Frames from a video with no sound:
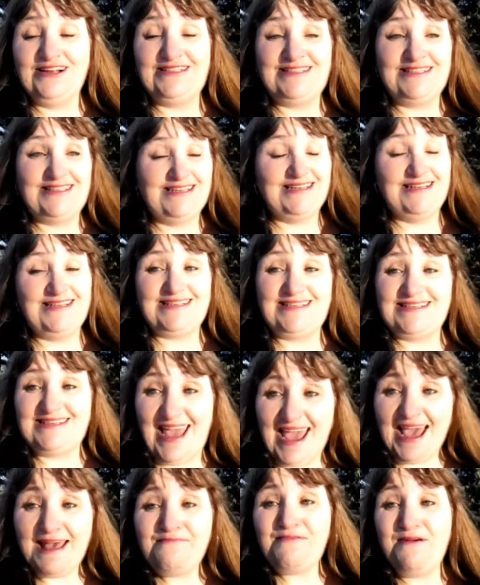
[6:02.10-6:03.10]
to
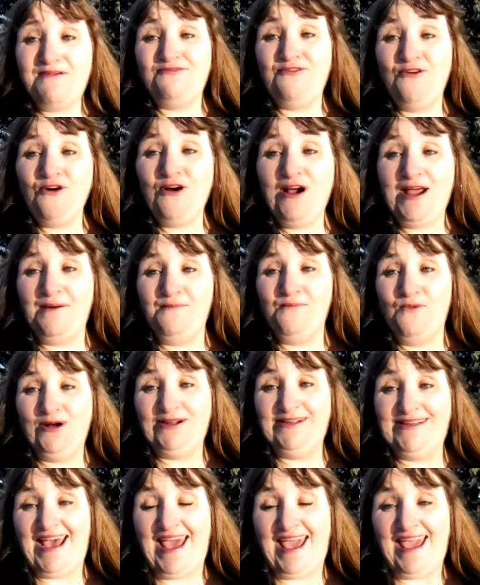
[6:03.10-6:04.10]
stand before Him
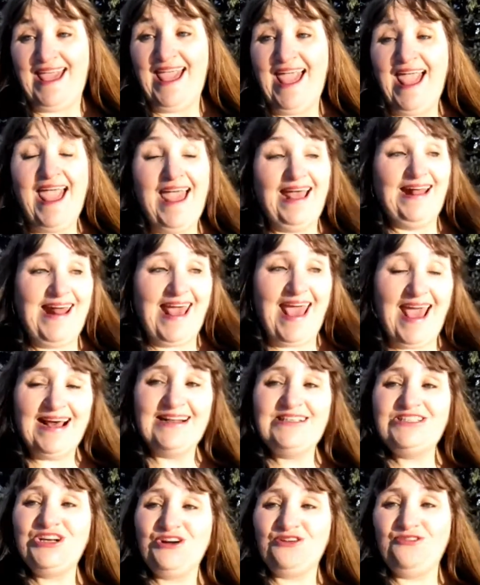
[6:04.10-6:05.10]
one day and
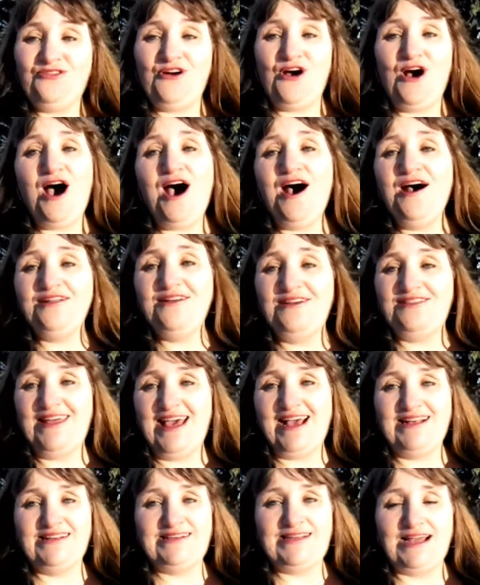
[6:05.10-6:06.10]
answer for all the
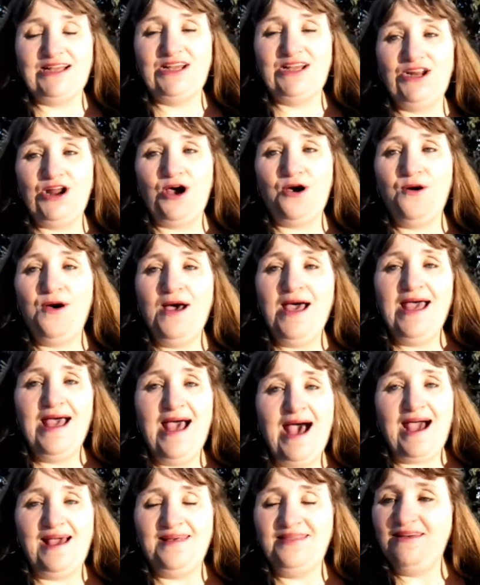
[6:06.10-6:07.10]
things. And, you know,
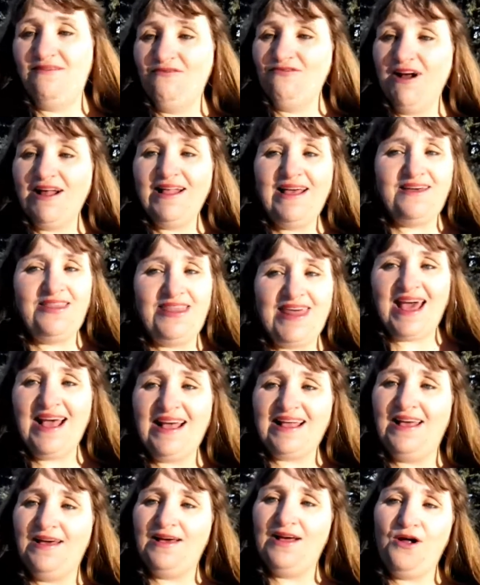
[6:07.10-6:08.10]
I really
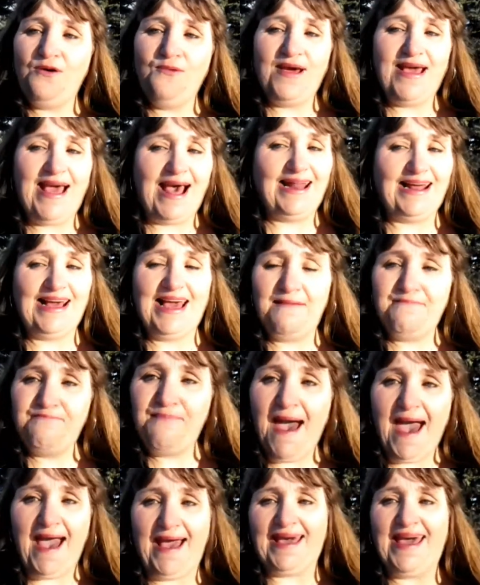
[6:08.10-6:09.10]
think, you know, we got to get
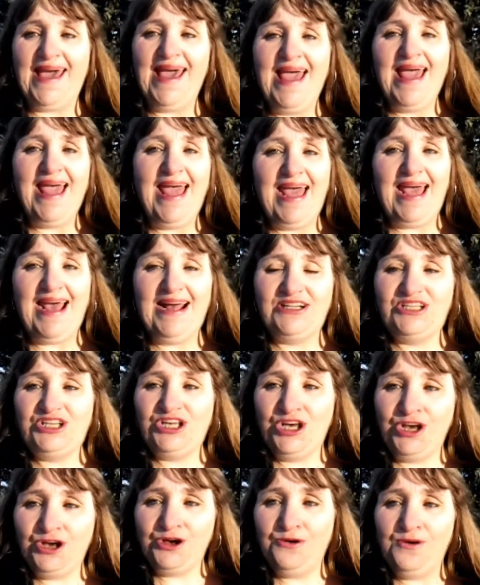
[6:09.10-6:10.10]
back
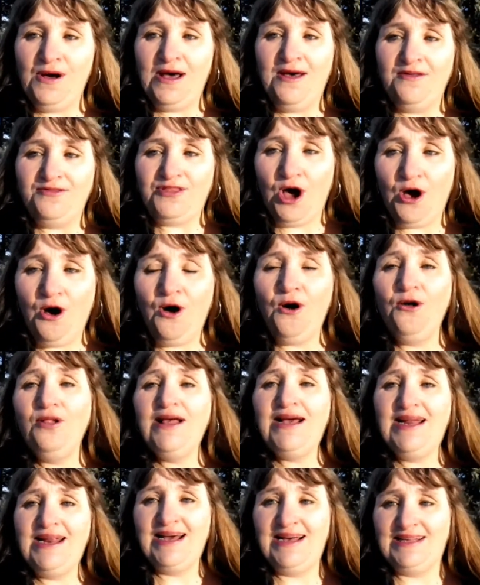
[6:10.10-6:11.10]
into the
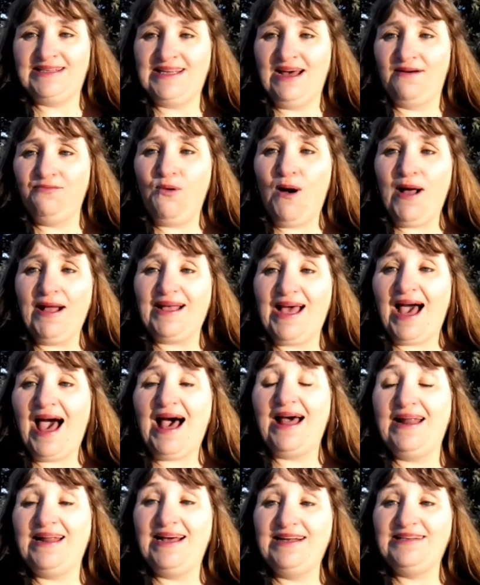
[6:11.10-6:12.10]
holiness of what
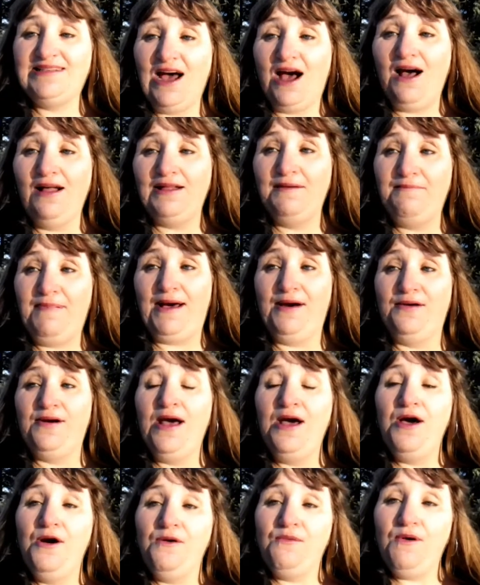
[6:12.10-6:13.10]
God is all about.
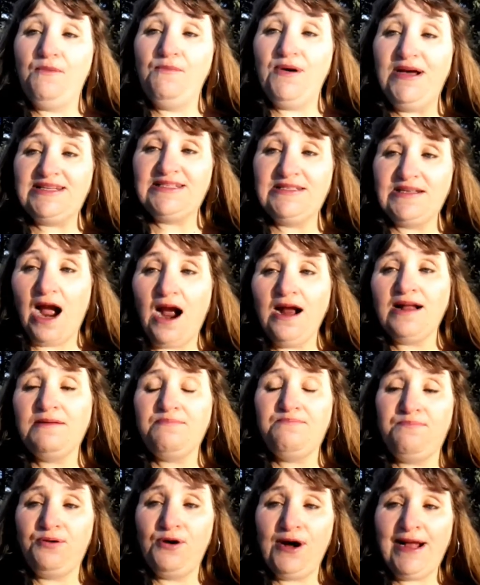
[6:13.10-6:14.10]
When we start
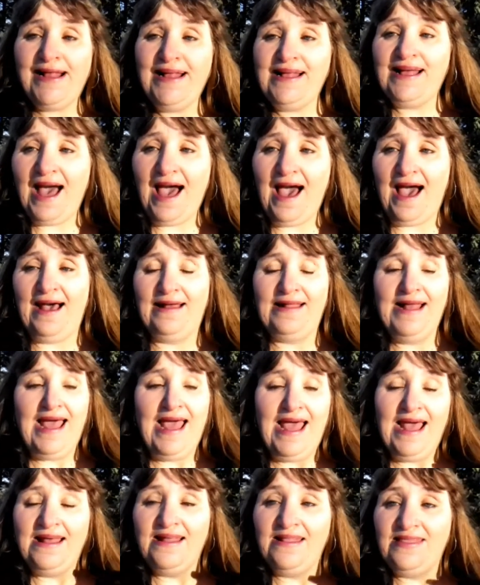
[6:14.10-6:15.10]
putting God,
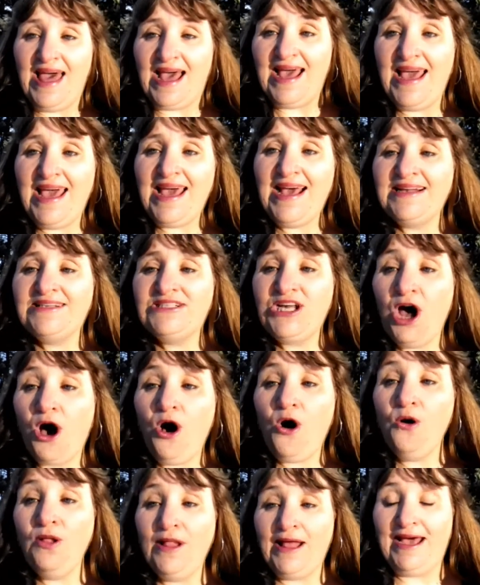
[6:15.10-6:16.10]
that He is
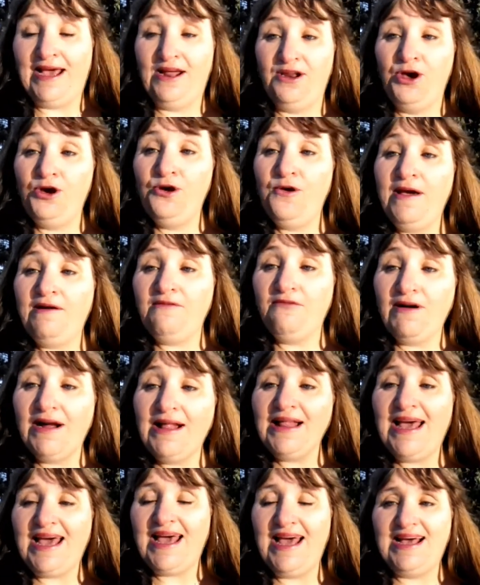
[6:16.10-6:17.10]
holy and who He
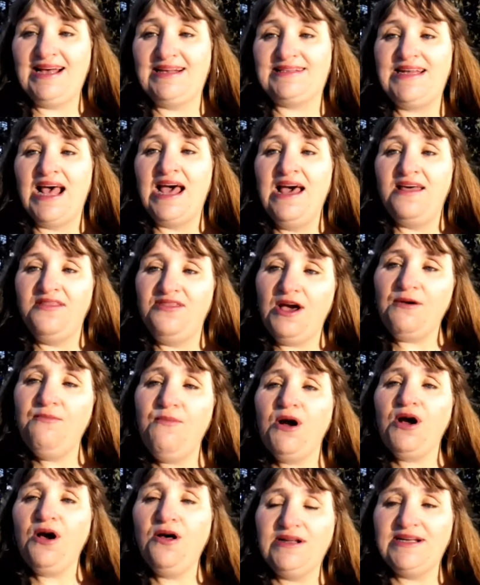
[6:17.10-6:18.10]
really is, then
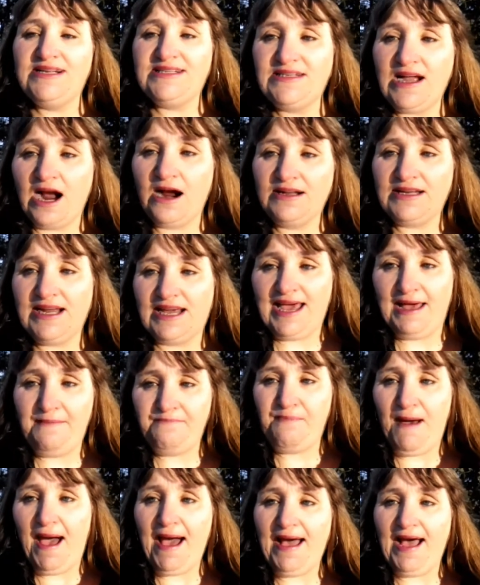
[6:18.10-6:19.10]
we're going to start to
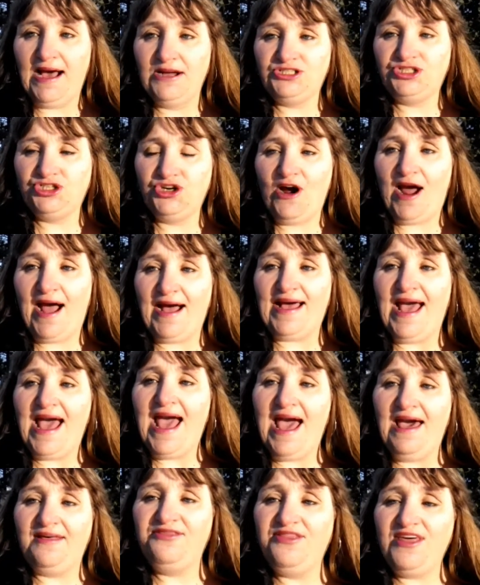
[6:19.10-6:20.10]
get back on track
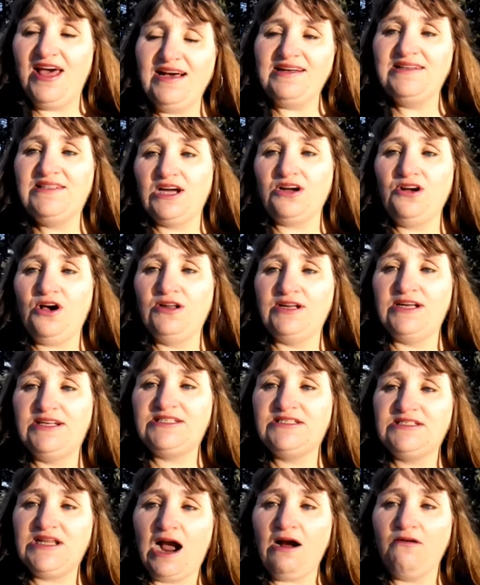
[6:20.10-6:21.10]
and things are going to
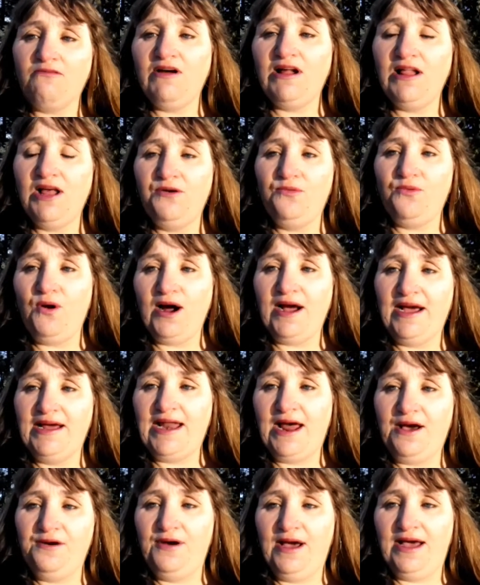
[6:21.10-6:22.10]
start really
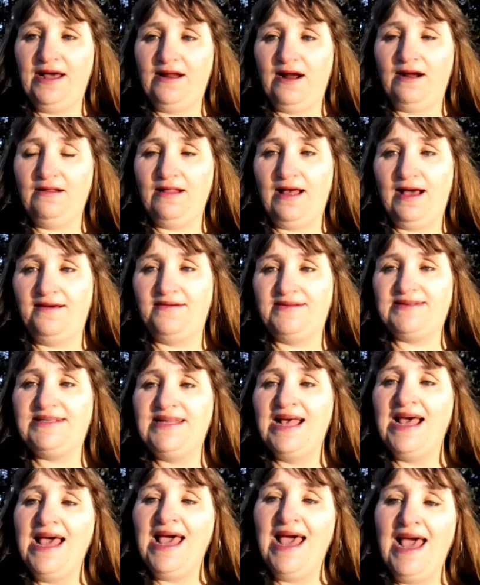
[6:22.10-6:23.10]
working out in our
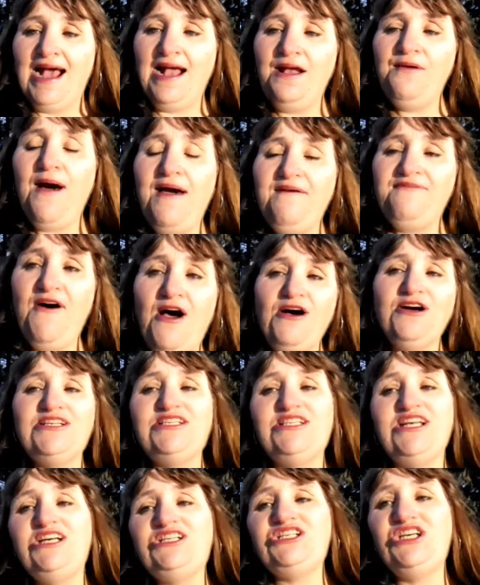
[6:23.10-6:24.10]
lives. Anyway,
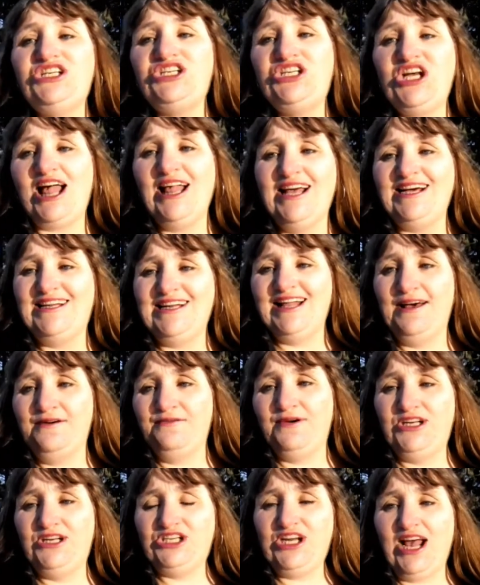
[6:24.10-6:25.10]
folks, this is Shelley
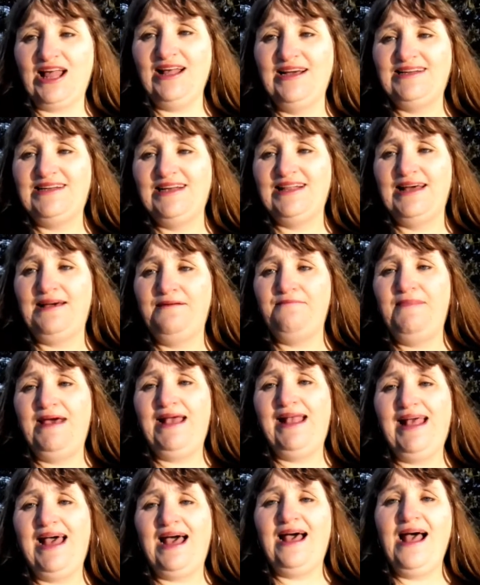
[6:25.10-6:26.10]
DeLint with Shelley DeLint
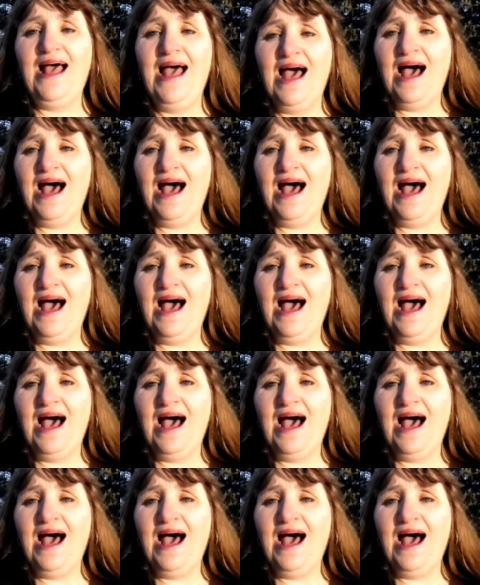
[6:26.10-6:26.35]
Media.